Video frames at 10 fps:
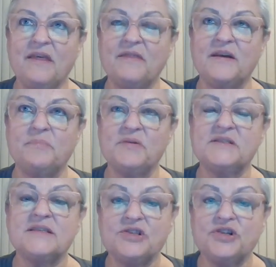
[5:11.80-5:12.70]

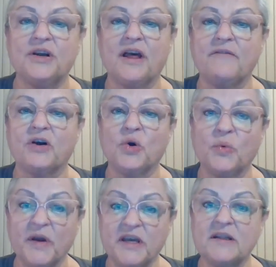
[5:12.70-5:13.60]
position of a
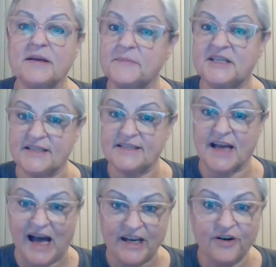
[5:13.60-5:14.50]
curriculum
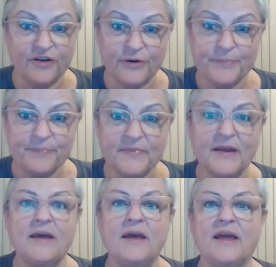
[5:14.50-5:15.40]
designer
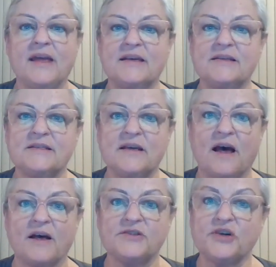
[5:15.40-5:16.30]
is
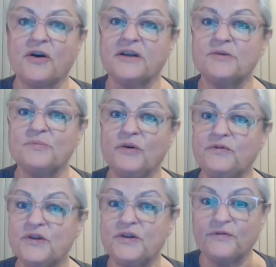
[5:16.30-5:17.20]
starting to move
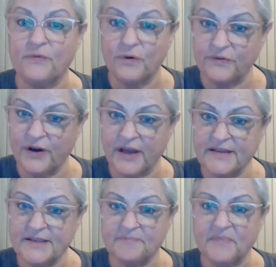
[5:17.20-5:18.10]
to the
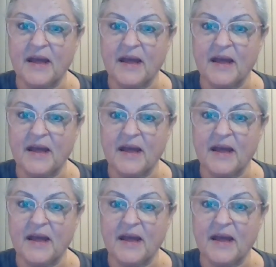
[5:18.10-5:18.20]
forefront.